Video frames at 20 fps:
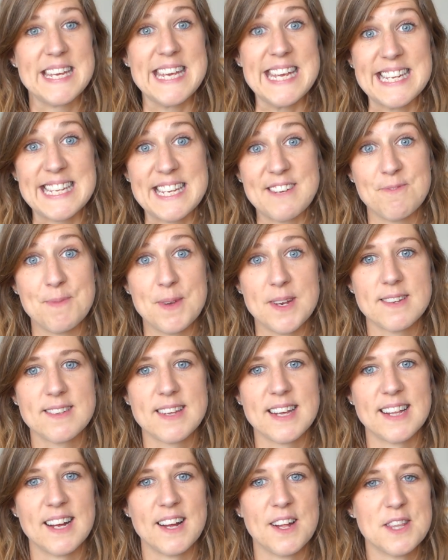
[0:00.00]
Easy for me to
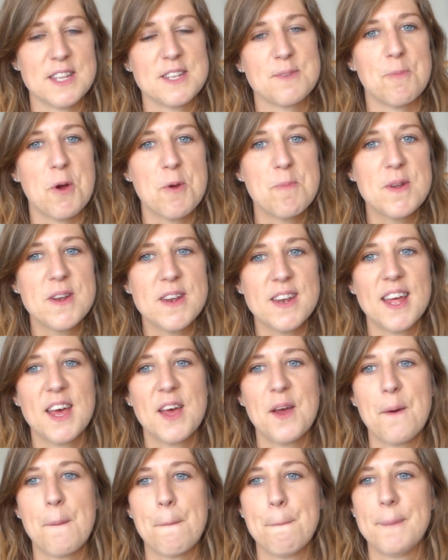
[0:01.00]
say that at this moment,
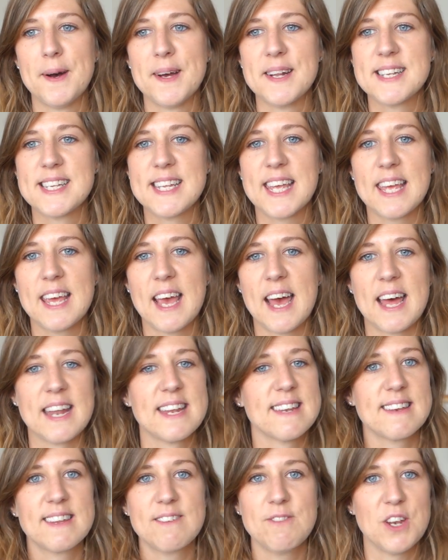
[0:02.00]
but,
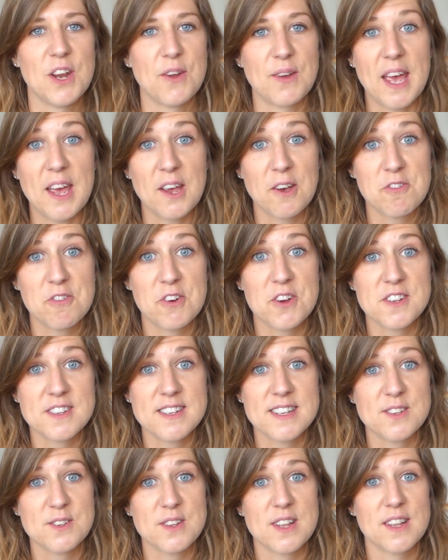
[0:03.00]
and you know, getting a
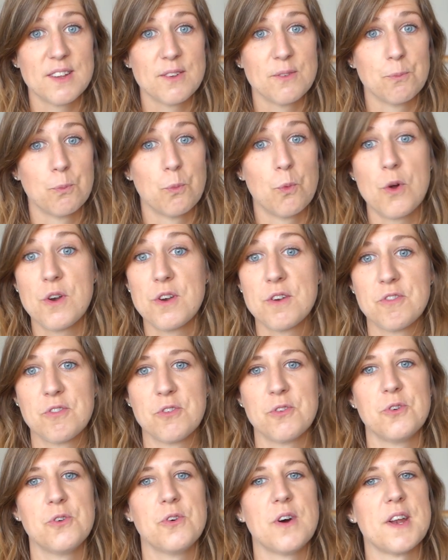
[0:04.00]
first is
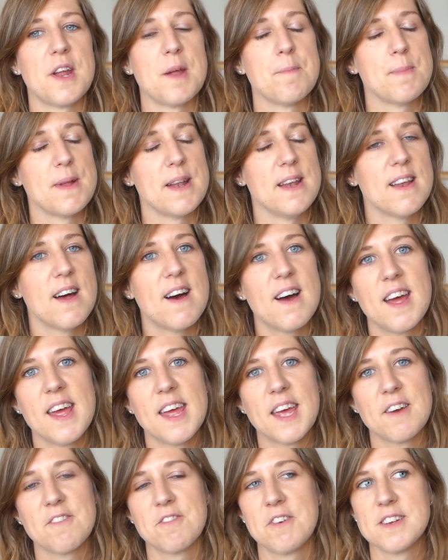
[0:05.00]
wonderful, and I'd be
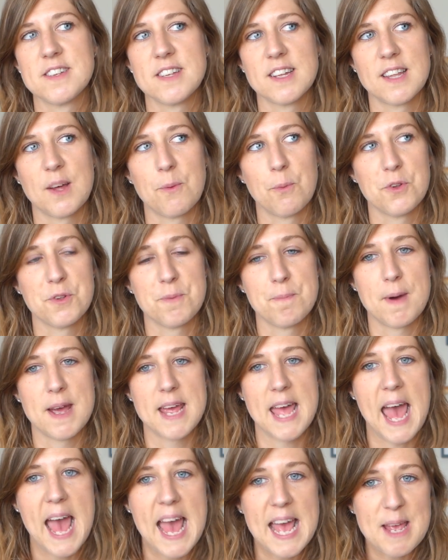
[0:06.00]
lying if I said that wasn't
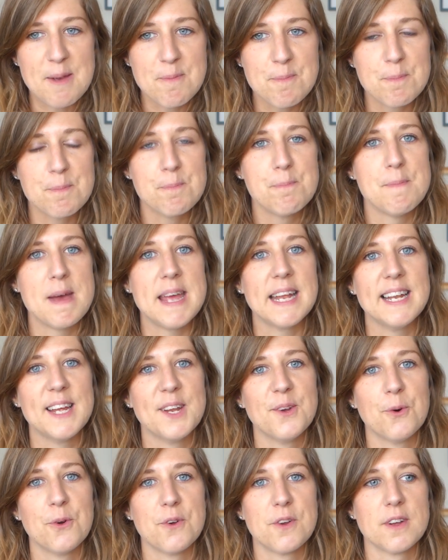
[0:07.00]
my aim, mainly
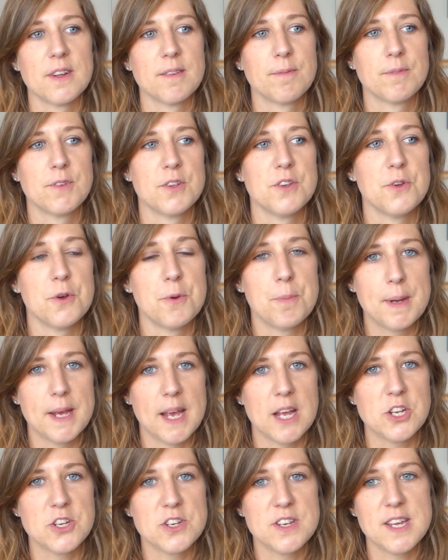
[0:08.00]
in order to do a
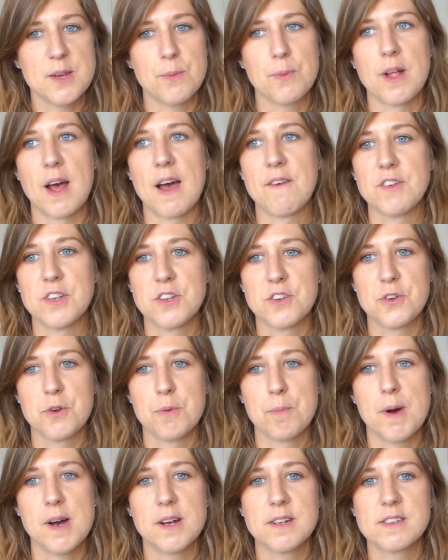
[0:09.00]
PhD without having to do a
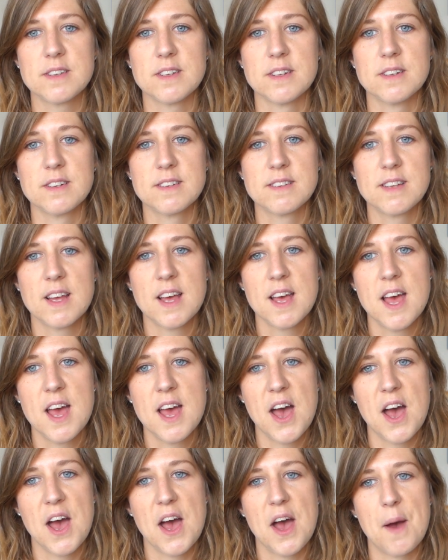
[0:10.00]
master's.
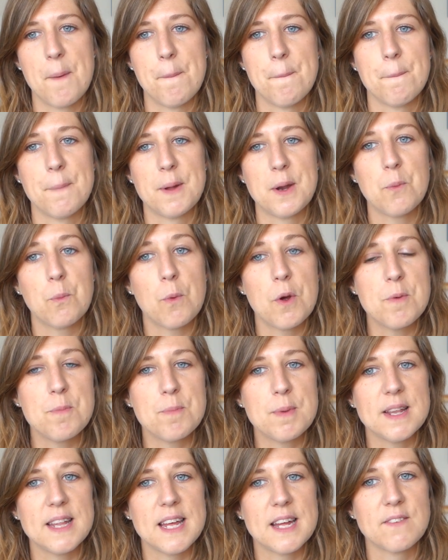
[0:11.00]
But it won't
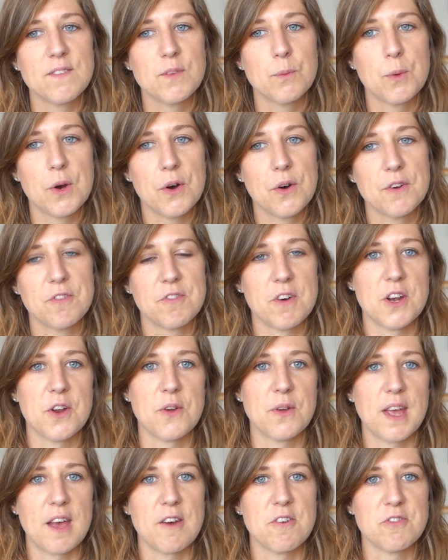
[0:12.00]
be the end of the world if I
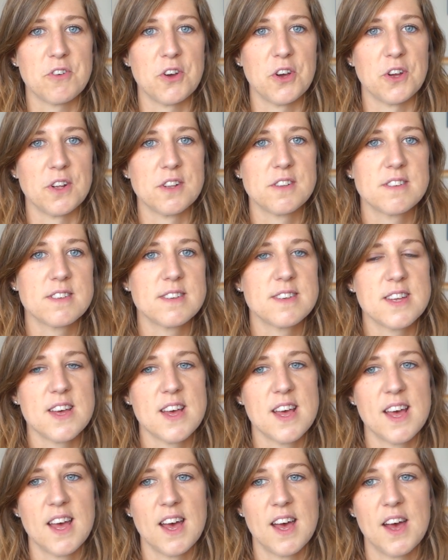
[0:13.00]
don't get a first,
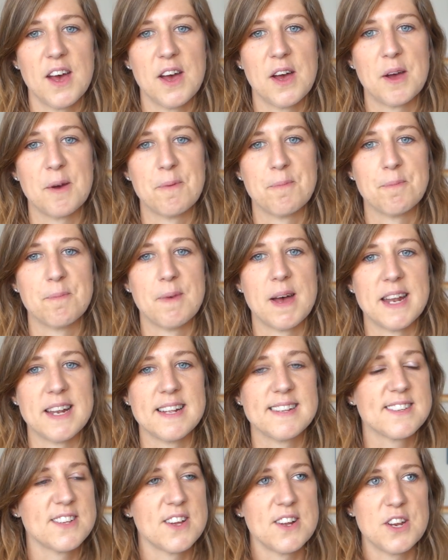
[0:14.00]
and
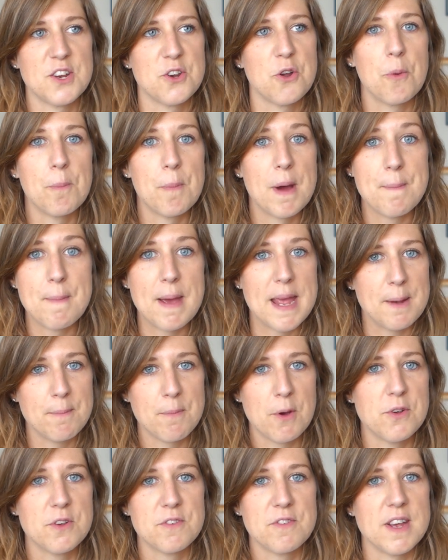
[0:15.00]
it's certainly not my main
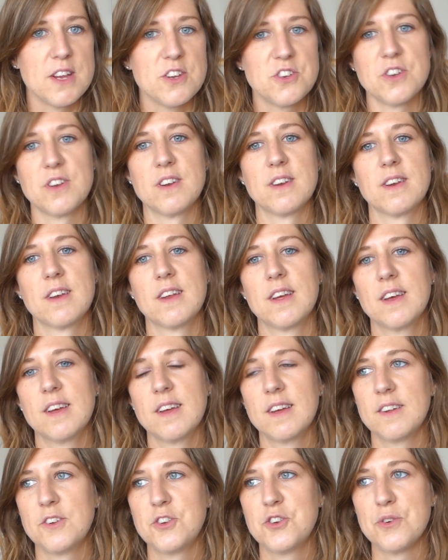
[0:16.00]
motivation
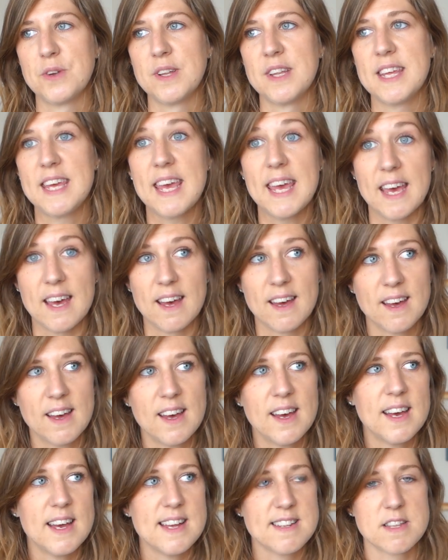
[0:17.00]
during the year.
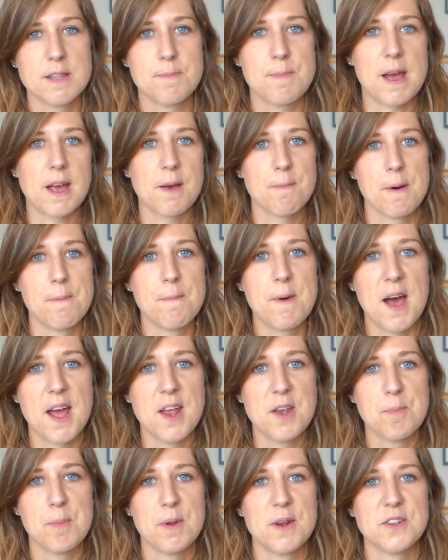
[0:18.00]
It's at the back of my
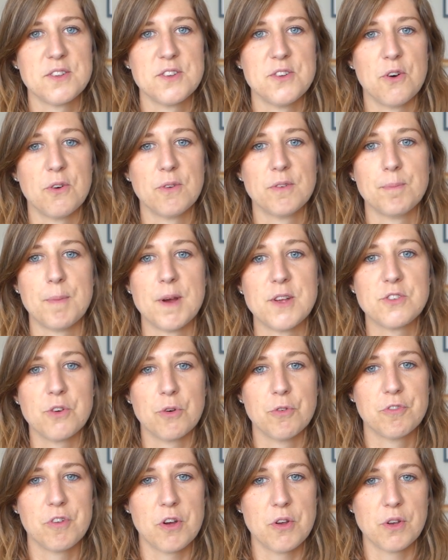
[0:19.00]
mind, but it's not my
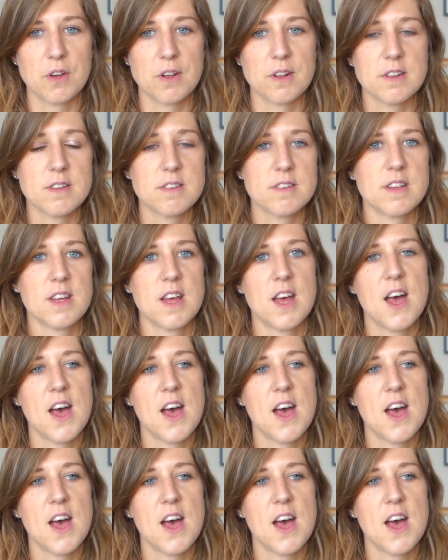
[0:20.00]
sole focus.